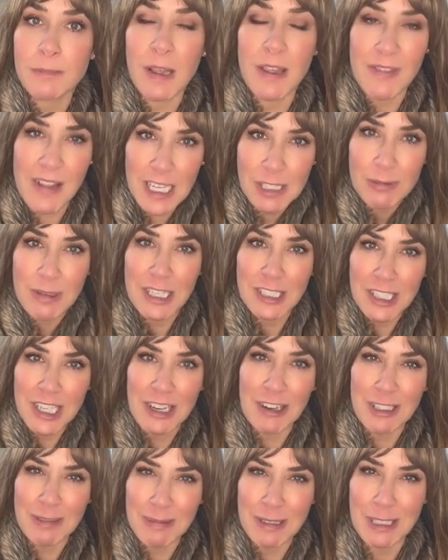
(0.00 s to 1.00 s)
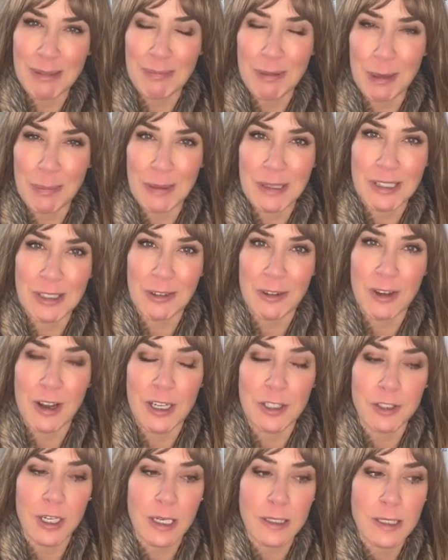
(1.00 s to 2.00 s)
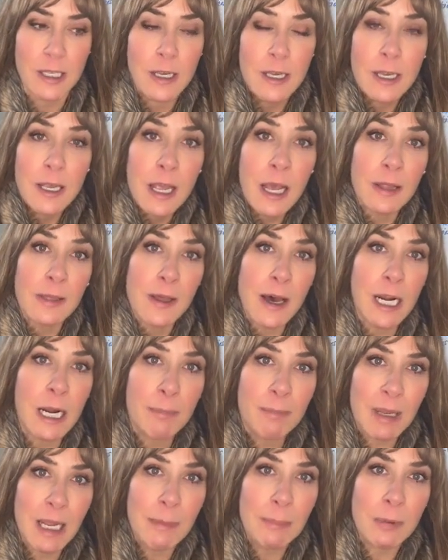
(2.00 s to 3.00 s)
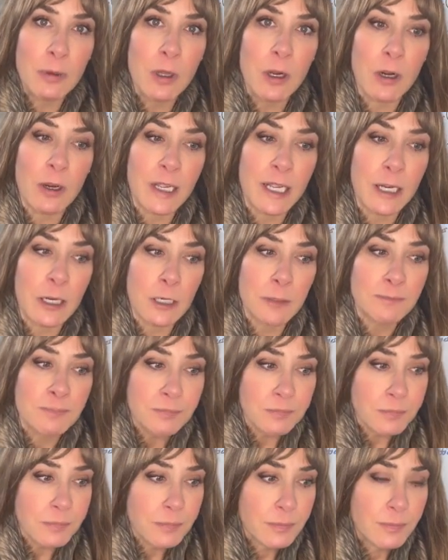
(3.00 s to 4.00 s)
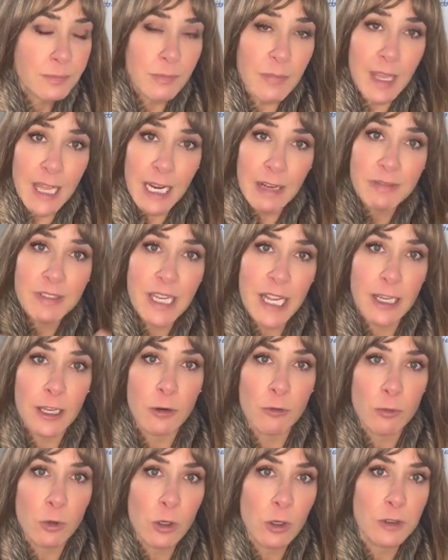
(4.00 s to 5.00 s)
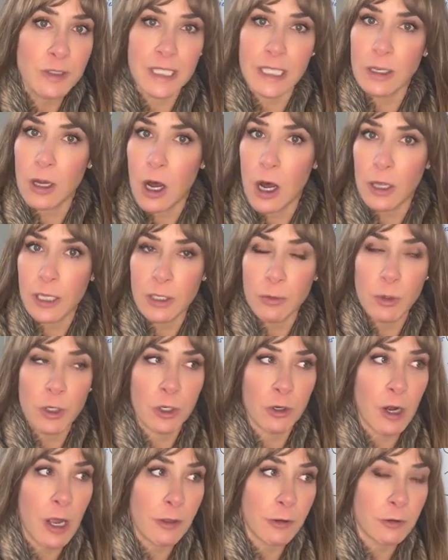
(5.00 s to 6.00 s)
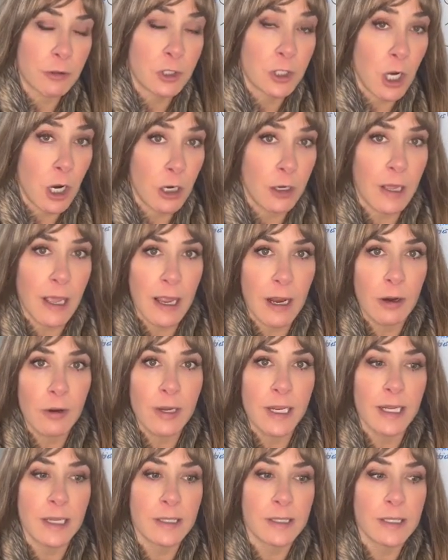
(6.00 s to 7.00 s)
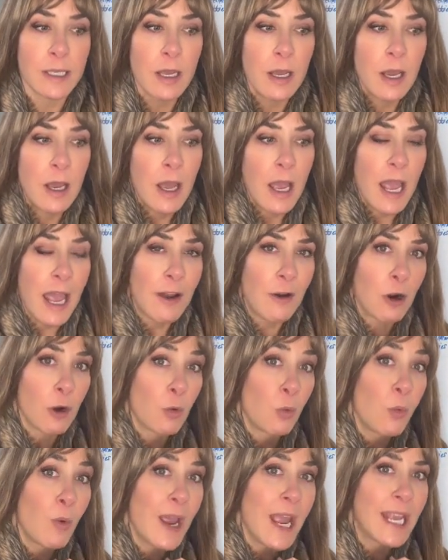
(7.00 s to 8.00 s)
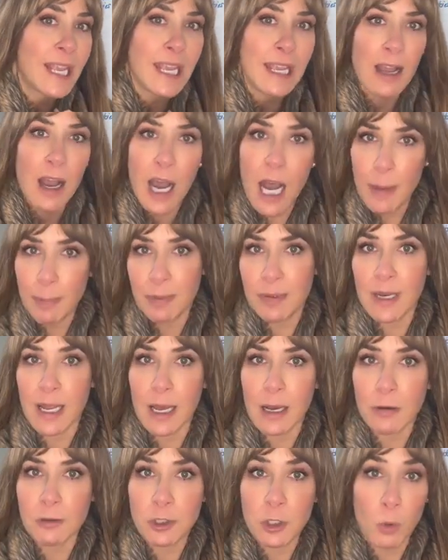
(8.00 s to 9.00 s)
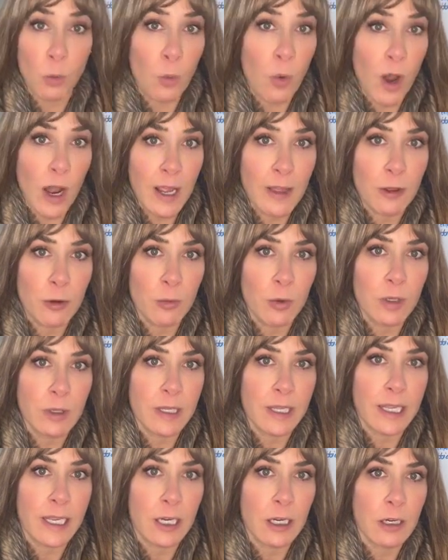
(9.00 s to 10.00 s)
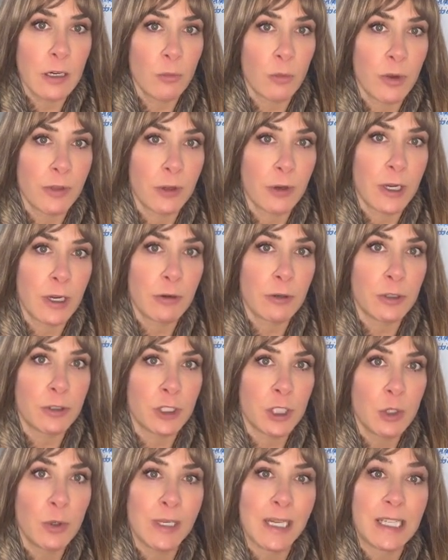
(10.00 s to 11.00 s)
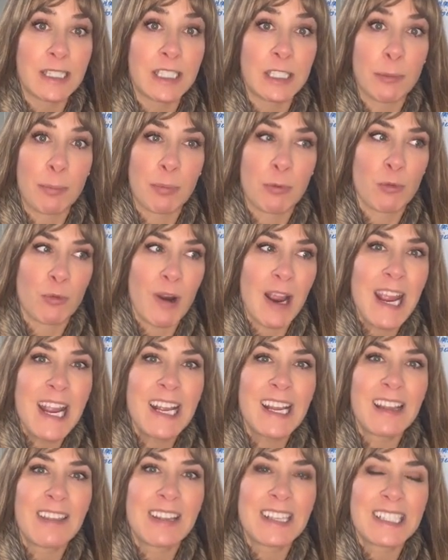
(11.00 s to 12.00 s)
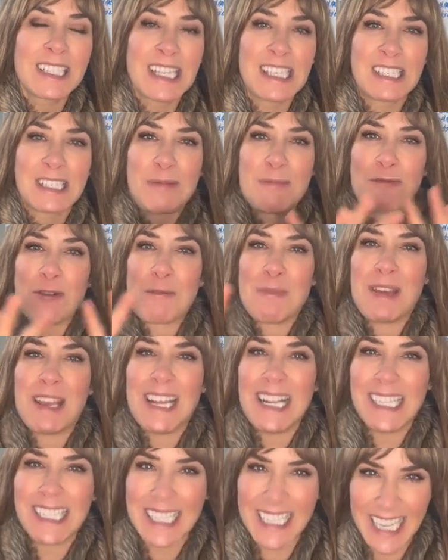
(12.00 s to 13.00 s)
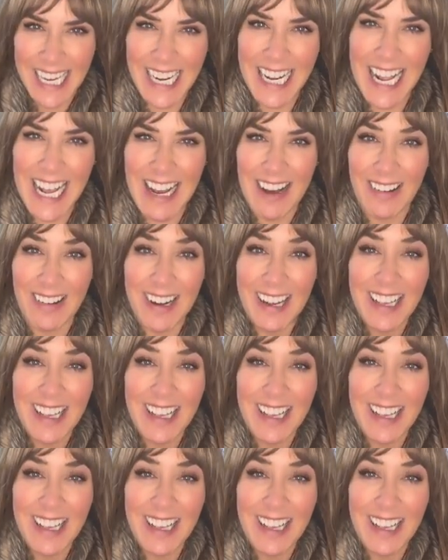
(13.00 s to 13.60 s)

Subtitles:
And that's what I channel. It's mission, purpose, soul contracts. A lot of people are here and have taken roles in Hollywood or other dark areas and are waking up now to why they're really here and what they're here to do. And it's to break the system from the inside out.